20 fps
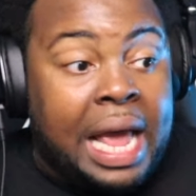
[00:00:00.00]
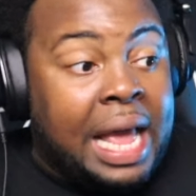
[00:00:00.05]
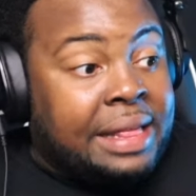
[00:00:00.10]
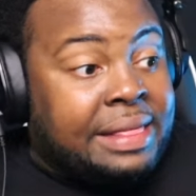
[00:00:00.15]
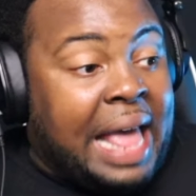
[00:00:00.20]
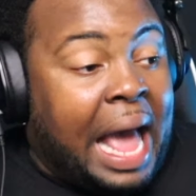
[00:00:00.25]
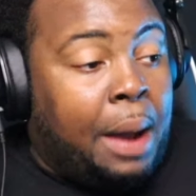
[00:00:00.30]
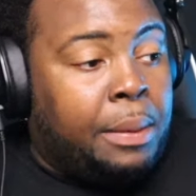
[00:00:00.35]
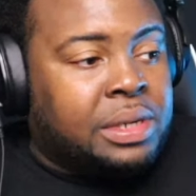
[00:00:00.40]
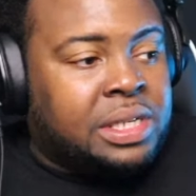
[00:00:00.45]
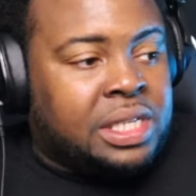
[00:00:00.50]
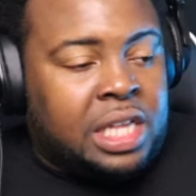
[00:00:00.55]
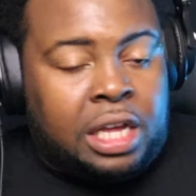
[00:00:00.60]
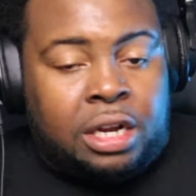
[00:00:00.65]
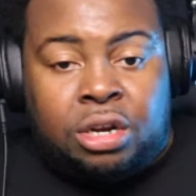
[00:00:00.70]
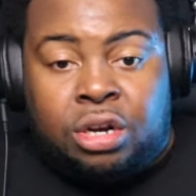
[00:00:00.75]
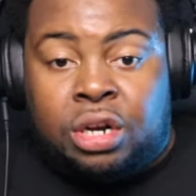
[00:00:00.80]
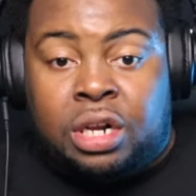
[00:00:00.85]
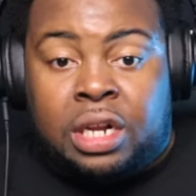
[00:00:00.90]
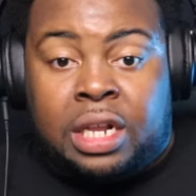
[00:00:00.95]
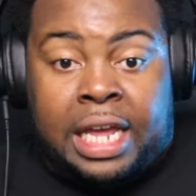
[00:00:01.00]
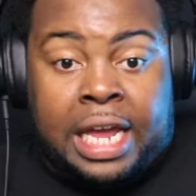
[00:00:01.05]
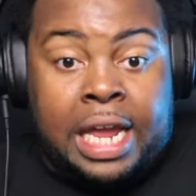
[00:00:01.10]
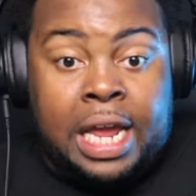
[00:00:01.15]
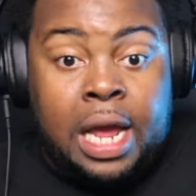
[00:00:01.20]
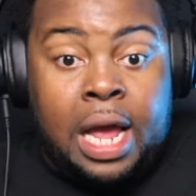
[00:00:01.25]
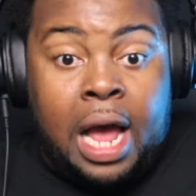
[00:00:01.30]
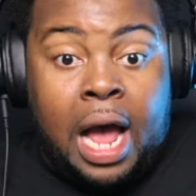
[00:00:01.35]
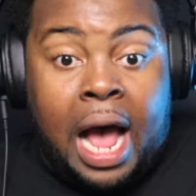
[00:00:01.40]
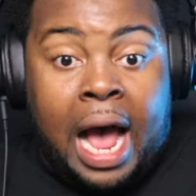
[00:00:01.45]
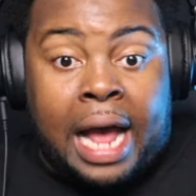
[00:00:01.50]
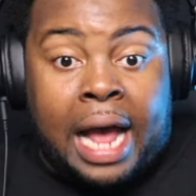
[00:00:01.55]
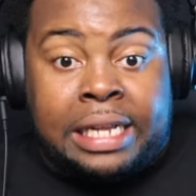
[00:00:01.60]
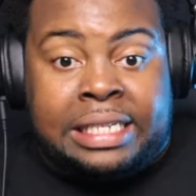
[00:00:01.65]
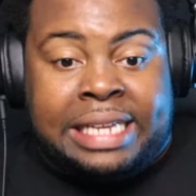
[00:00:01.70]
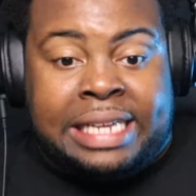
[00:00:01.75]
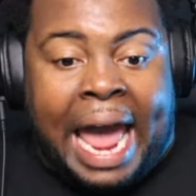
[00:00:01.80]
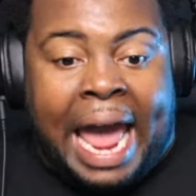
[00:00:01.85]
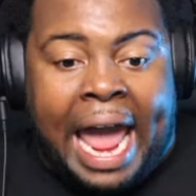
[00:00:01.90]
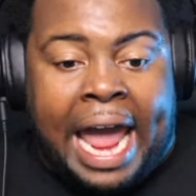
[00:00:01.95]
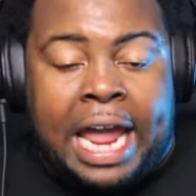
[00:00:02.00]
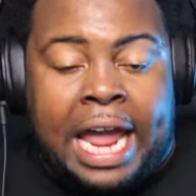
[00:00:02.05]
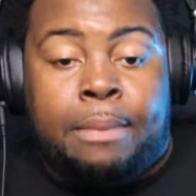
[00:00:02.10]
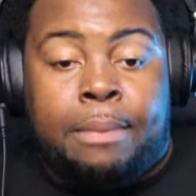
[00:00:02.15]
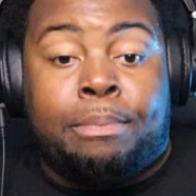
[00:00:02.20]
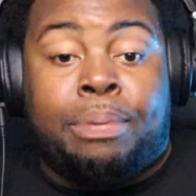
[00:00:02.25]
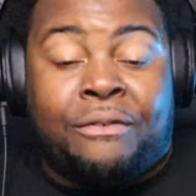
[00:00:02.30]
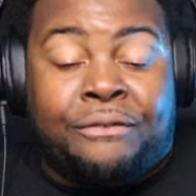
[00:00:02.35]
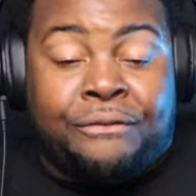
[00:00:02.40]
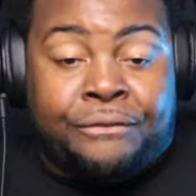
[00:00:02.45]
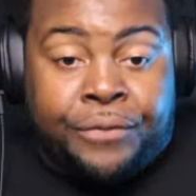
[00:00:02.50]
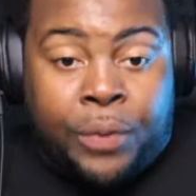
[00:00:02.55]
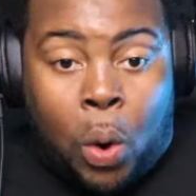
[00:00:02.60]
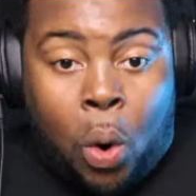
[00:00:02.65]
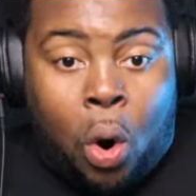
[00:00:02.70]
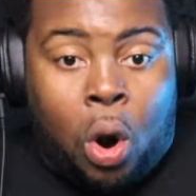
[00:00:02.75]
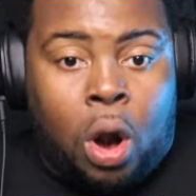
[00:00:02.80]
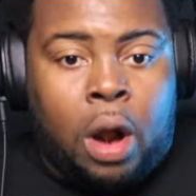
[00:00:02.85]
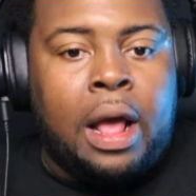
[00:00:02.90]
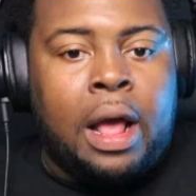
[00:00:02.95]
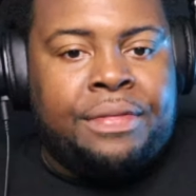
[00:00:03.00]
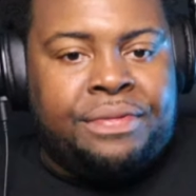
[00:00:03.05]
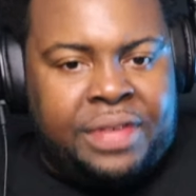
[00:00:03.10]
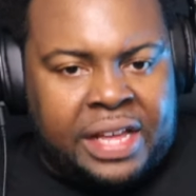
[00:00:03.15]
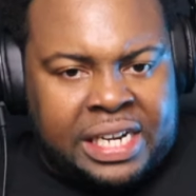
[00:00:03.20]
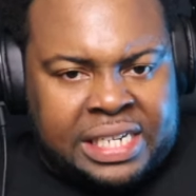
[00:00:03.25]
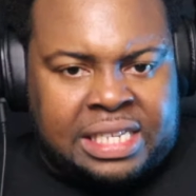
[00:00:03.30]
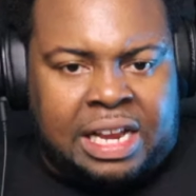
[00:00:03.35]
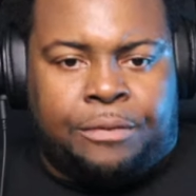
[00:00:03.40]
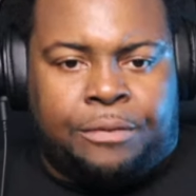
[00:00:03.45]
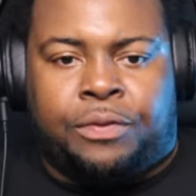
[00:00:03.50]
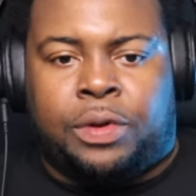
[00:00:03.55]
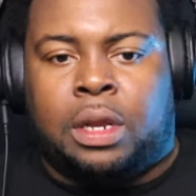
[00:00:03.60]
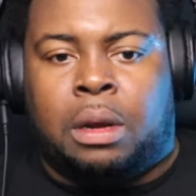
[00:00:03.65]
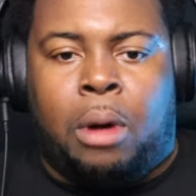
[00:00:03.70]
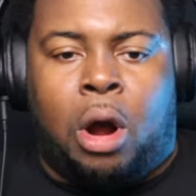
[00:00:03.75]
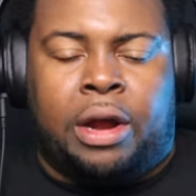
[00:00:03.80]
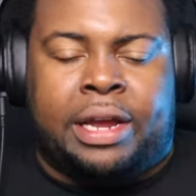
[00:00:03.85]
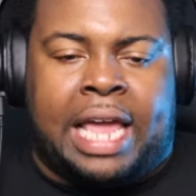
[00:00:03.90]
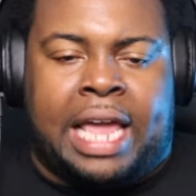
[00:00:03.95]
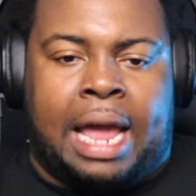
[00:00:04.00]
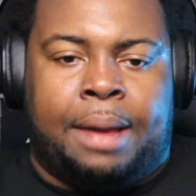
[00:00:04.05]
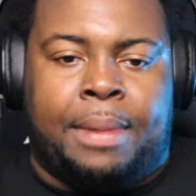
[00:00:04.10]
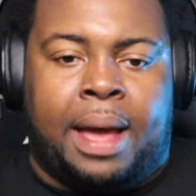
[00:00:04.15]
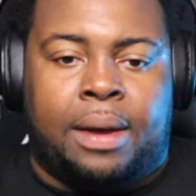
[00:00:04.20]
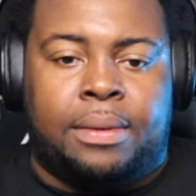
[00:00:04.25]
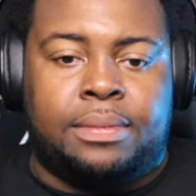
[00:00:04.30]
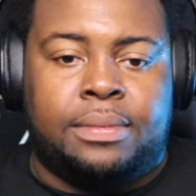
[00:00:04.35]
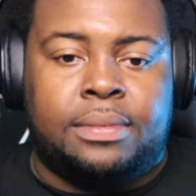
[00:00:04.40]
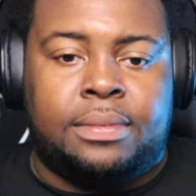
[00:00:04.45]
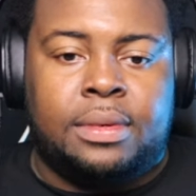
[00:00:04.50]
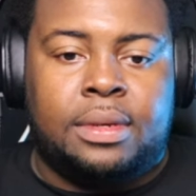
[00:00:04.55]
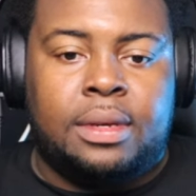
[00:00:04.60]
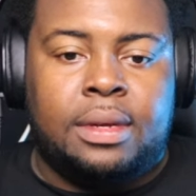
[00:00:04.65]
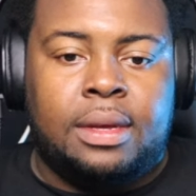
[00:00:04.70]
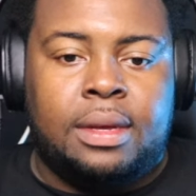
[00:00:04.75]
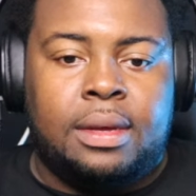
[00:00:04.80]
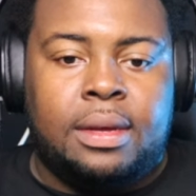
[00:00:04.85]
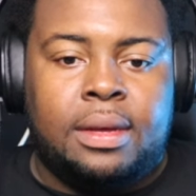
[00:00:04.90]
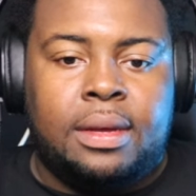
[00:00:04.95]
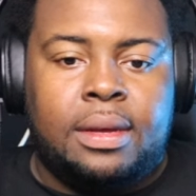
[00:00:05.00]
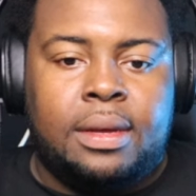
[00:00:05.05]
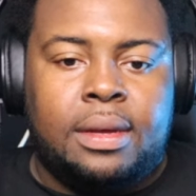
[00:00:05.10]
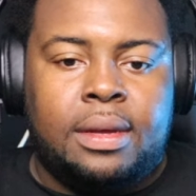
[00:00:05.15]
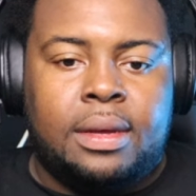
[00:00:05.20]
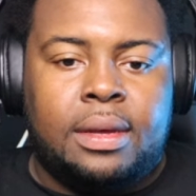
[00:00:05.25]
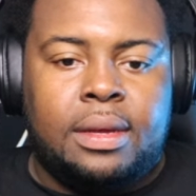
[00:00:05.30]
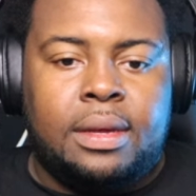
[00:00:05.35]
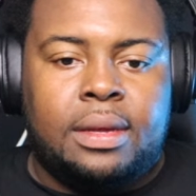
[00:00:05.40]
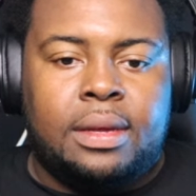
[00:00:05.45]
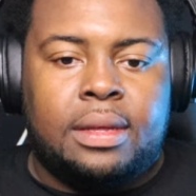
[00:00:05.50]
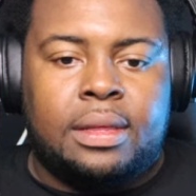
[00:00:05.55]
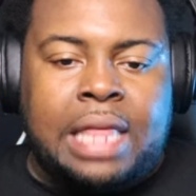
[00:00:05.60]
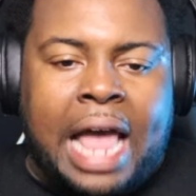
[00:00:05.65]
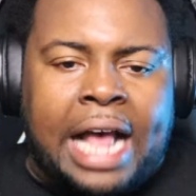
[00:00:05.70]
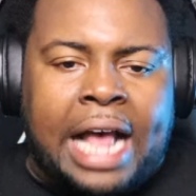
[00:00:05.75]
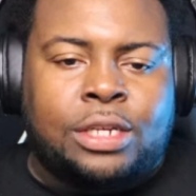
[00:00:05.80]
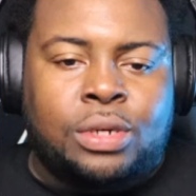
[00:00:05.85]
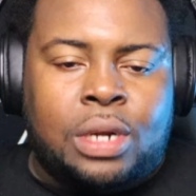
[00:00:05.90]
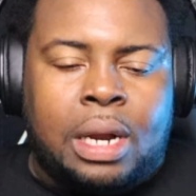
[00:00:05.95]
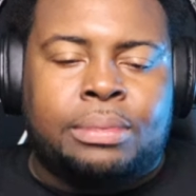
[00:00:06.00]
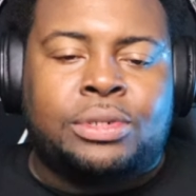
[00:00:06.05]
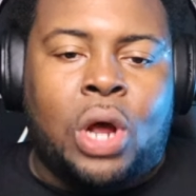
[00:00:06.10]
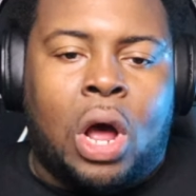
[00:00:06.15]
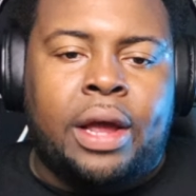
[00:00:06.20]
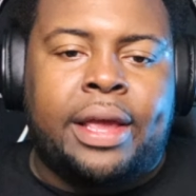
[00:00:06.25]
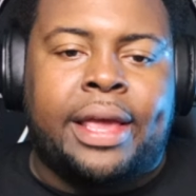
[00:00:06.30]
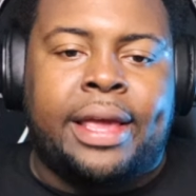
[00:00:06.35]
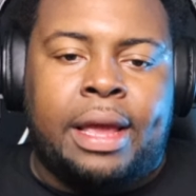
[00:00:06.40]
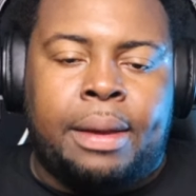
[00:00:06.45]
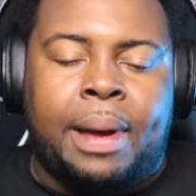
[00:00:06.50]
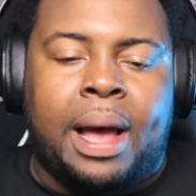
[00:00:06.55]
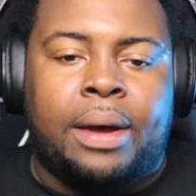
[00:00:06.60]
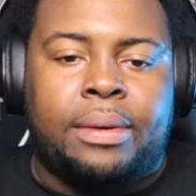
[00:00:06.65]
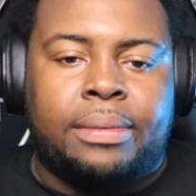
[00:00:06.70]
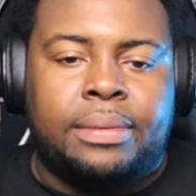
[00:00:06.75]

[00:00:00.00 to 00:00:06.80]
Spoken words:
That was literally a day before this stuff with Lamar came out. That's what I'm talking about.